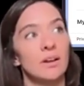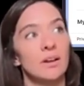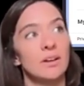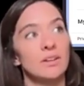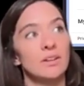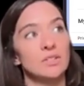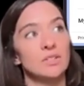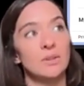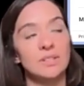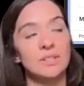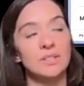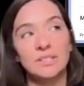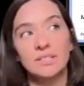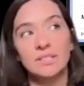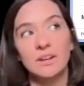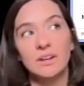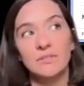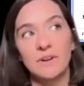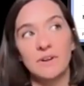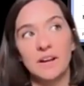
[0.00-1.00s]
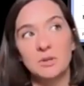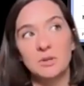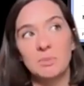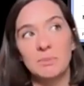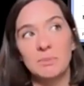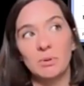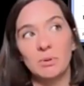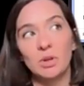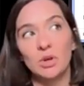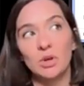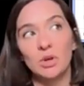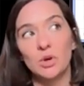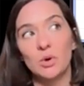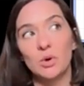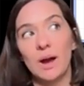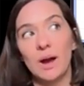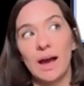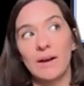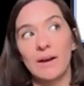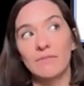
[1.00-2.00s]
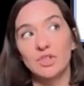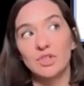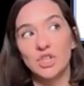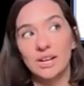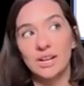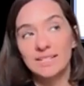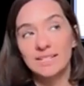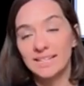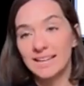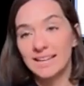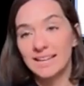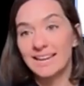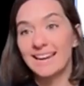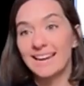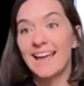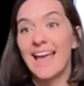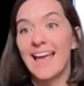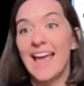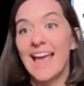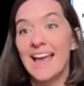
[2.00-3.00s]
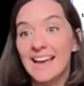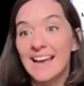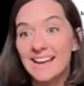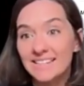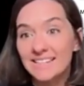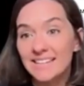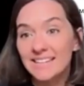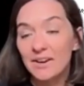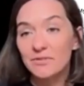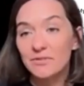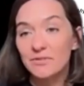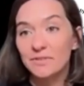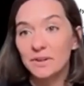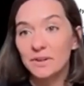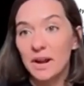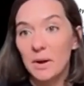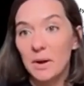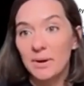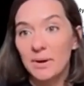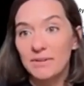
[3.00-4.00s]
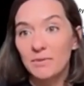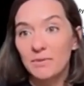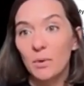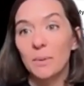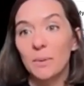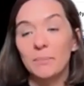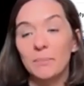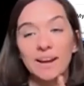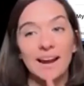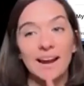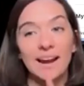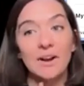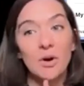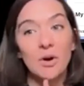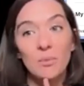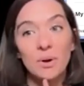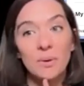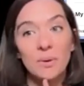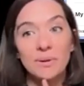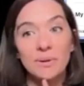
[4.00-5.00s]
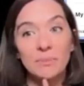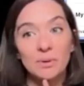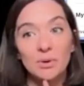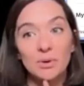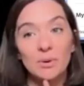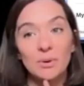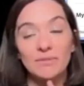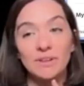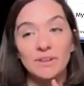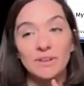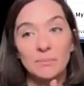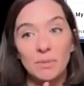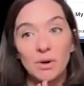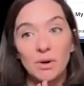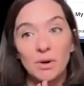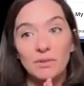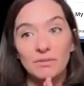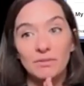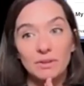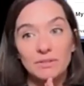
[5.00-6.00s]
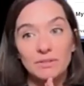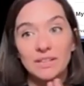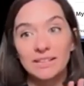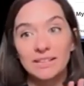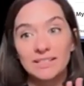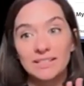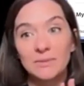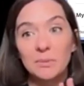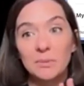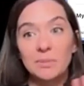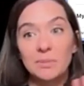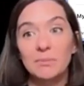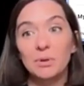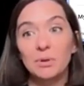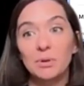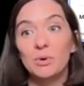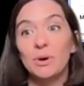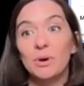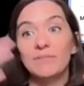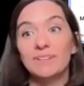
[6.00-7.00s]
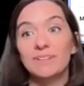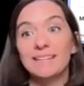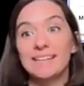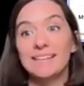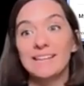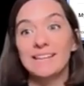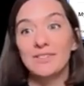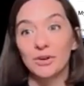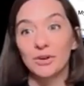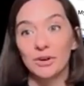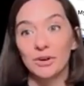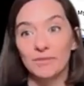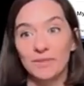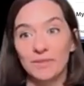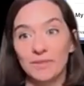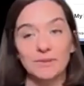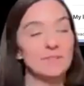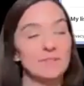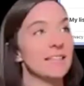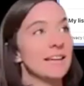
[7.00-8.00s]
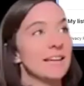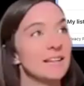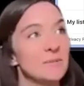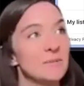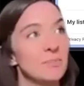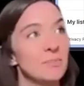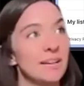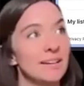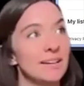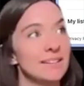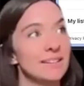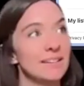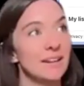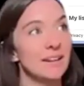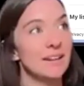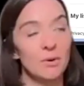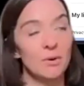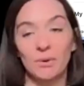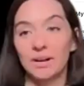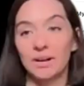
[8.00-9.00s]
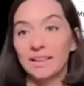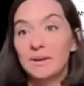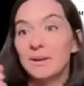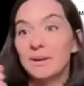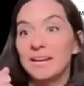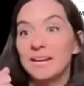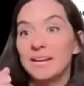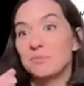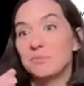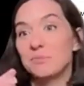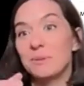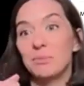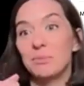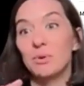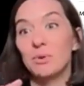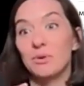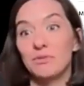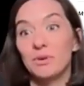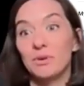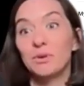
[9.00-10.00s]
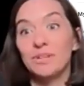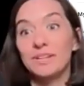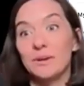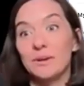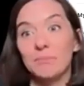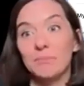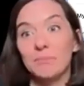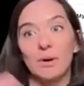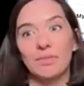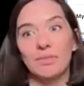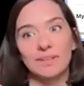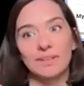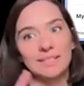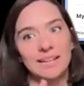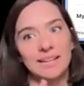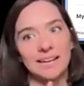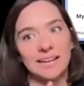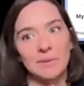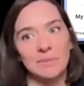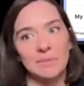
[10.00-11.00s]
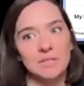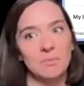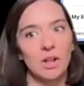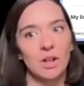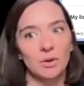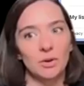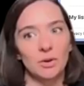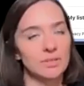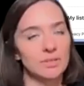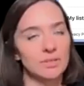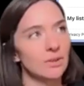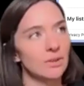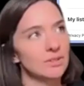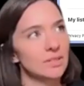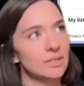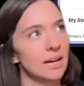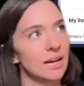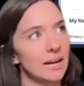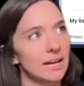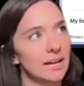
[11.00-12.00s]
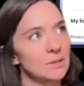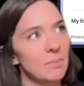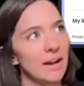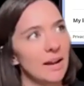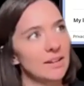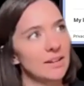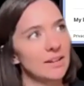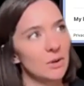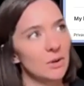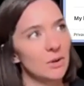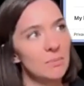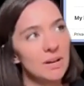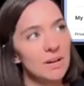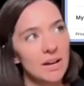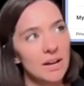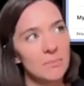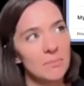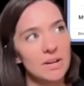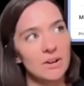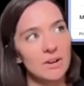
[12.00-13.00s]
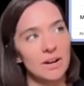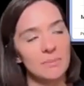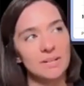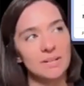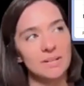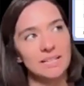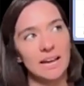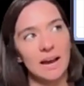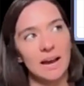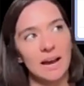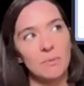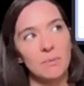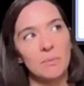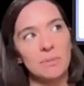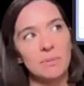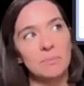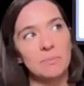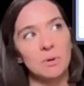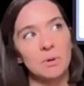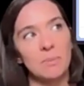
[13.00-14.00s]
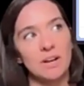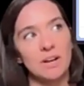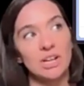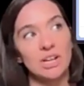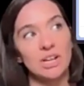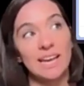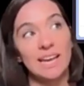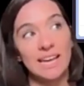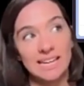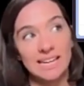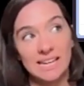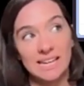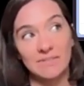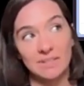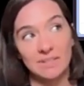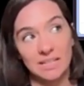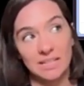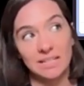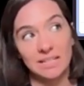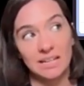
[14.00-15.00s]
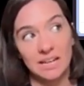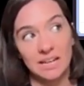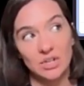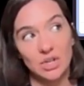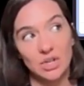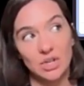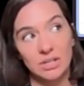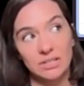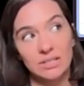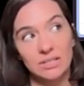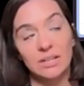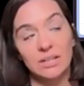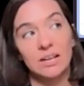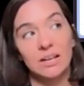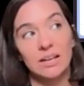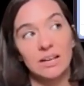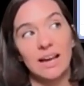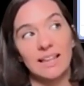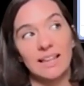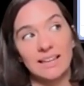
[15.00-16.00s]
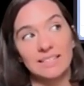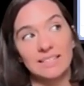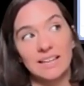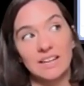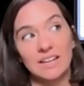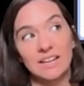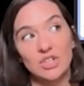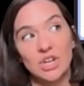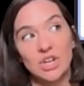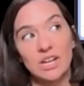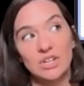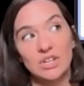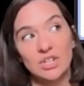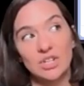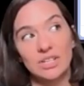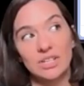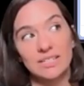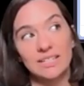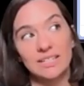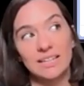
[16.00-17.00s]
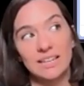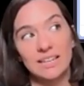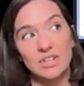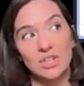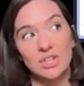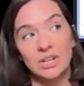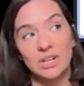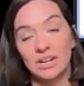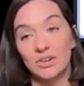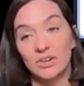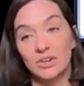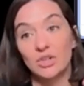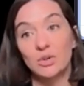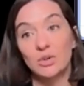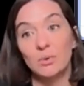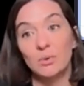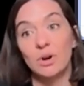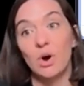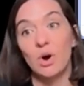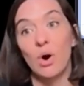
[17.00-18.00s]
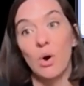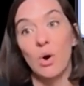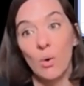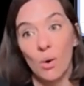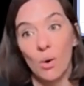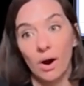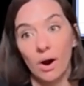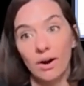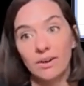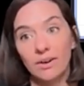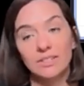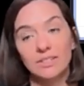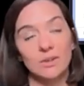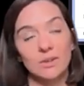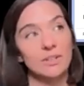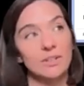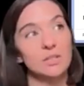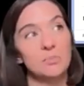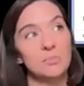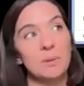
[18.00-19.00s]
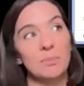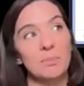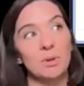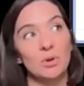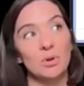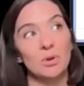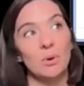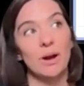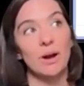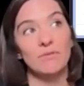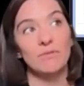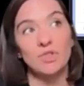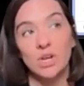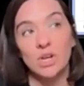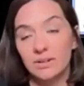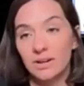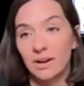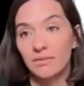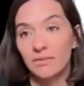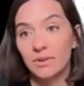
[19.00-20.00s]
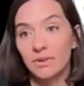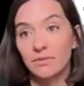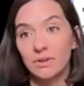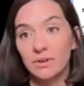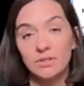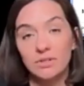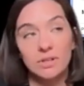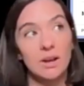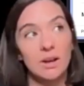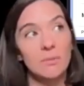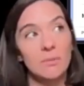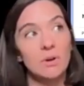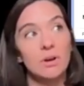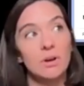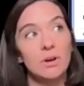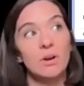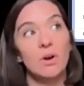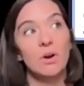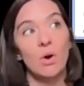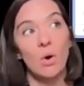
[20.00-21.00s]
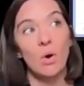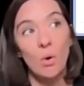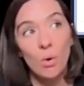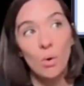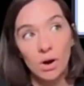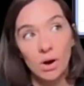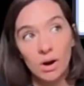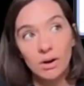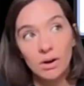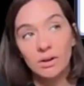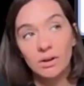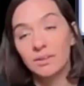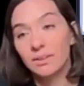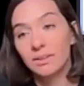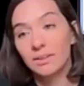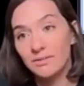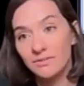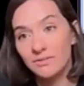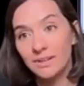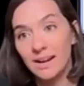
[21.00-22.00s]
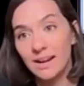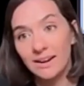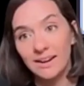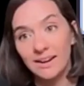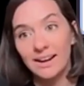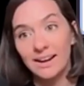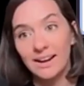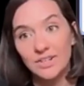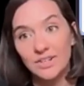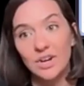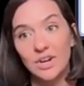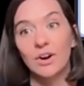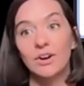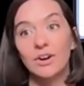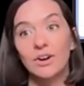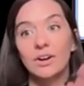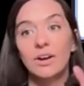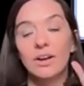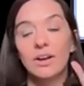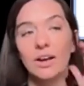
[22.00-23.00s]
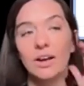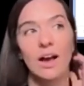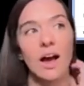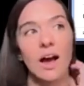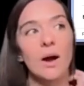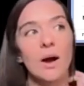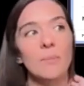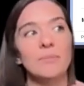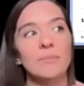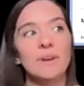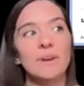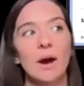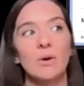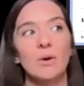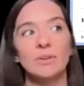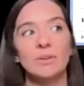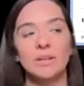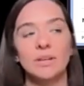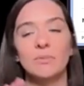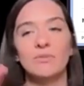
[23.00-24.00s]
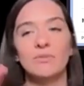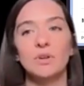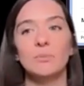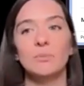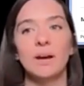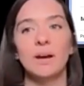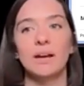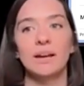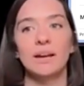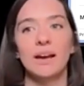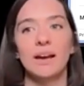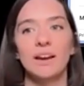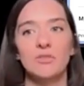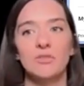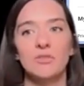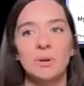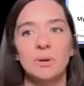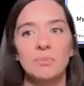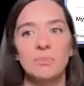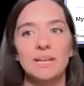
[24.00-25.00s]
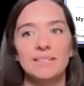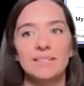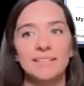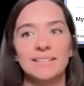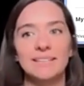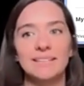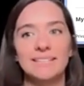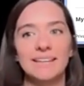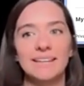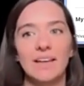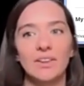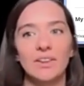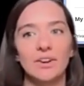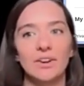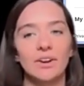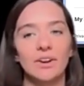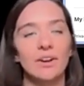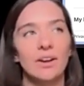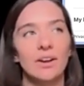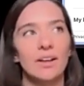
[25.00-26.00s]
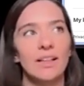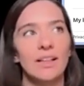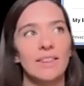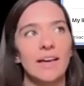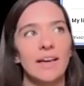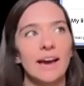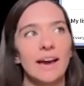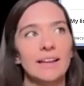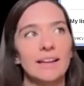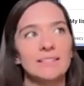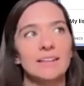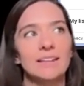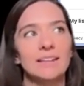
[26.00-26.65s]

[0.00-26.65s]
So this is going to find people who have checked in and have filled out my form, but I don't want people who have done both of those things. I want people who have done either of those things, because I don't want to limit it to people who have only done both. That's going to give me smaller results than I expect. So I'm going to come here and I'm going to say, I want people matching any of these conditions. And that's going to change this condition here to an or. So this is people who have checked in for the first time, or they filled out a connect card. Now, some of you might kind of be piecing together that